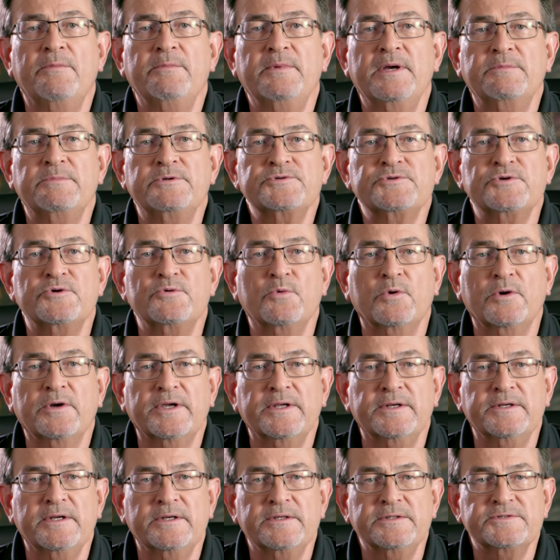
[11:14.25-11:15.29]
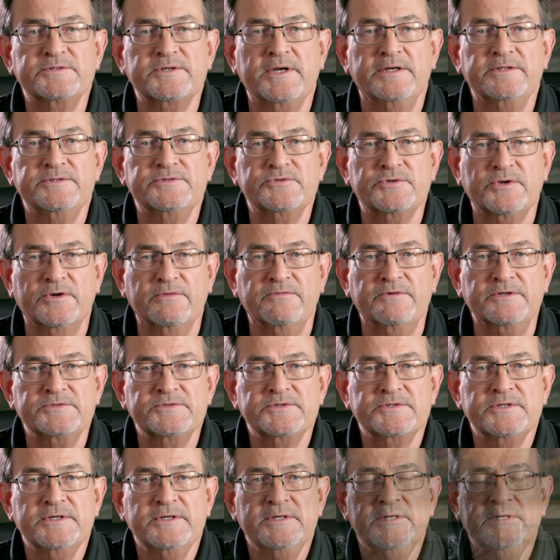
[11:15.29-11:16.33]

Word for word: members who work in unassigned service.